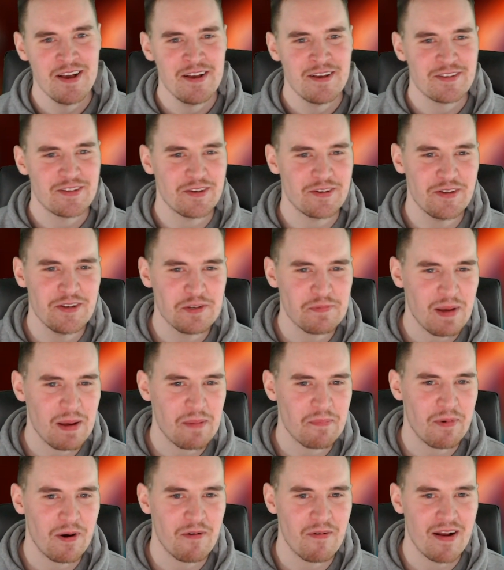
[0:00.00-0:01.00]
So New Japan
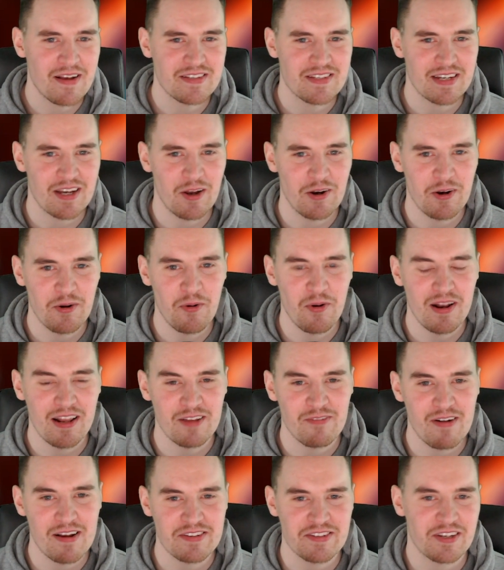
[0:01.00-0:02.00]
Pro Wrestling and All Elite
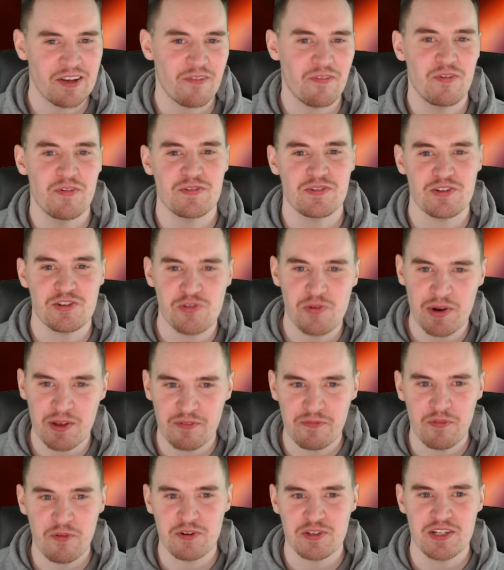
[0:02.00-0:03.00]
Wrestling, of course, are joining
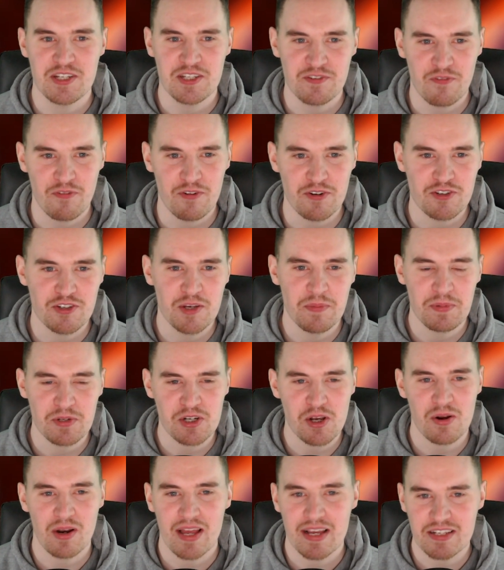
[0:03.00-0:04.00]
forces for a super
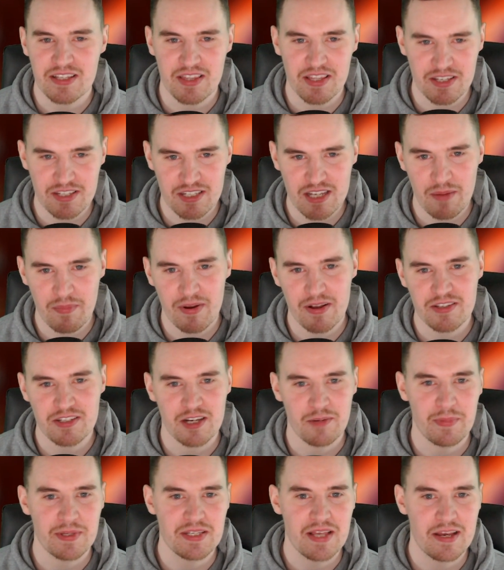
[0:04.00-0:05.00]
show later this summer. It's going
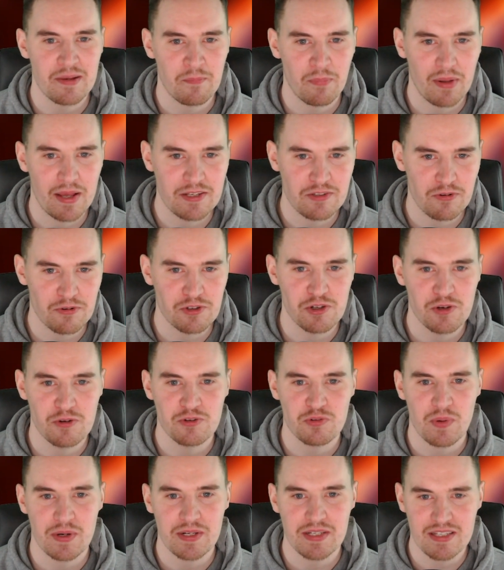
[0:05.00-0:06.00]
to be taking place on June
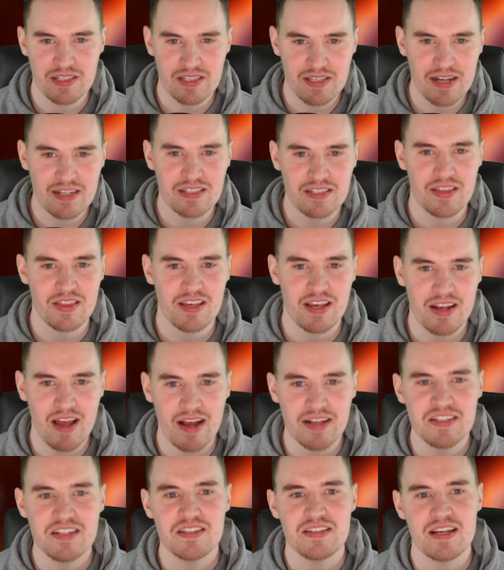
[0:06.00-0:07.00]
26th at the
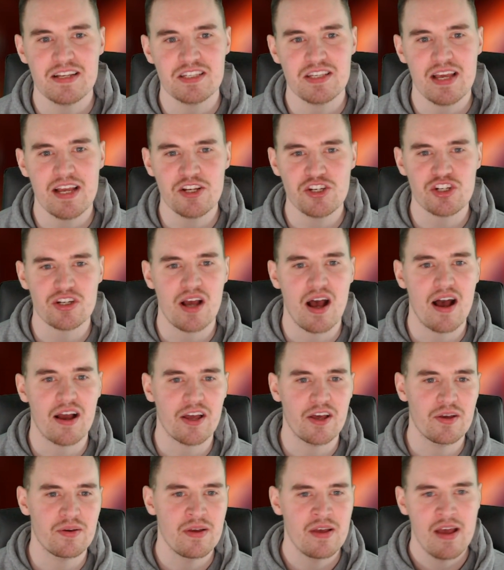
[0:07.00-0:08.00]
United Center in
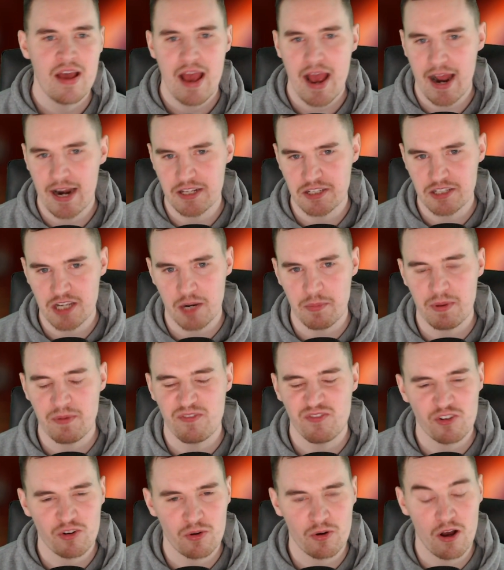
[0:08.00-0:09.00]
Chicago, and it's going to be
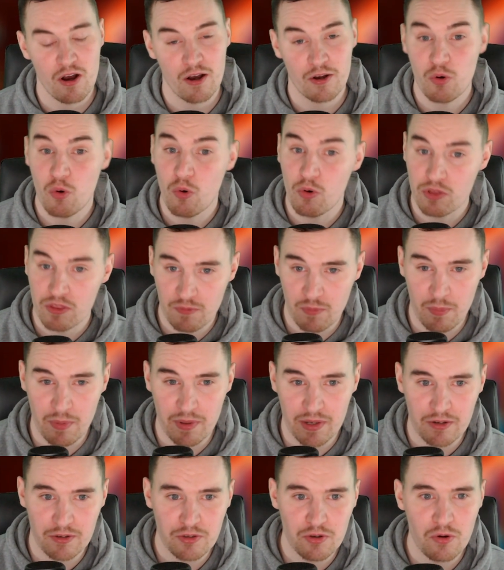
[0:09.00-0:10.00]
called the
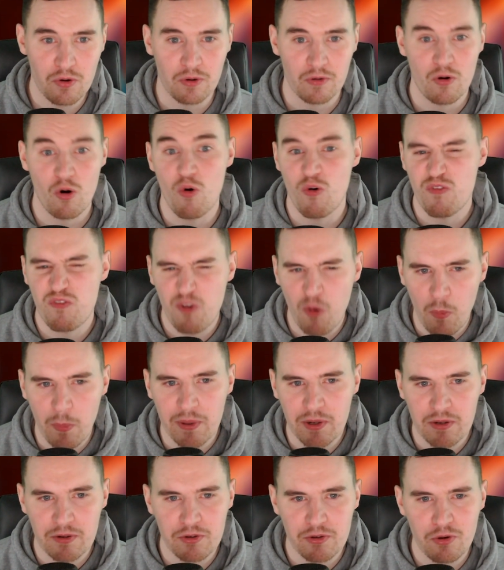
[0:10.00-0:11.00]
Forbidden Door, or
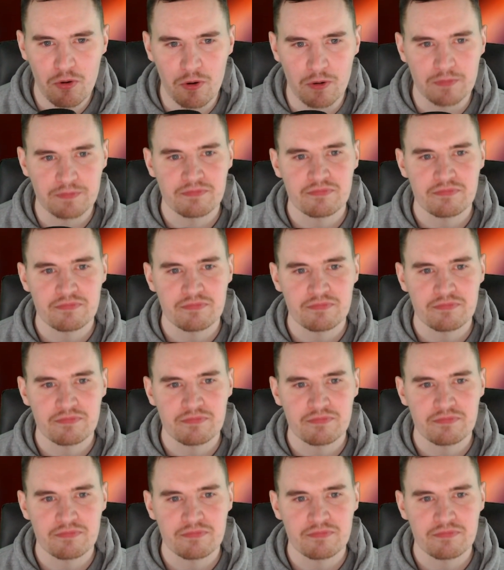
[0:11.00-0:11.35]
Forbidden Door.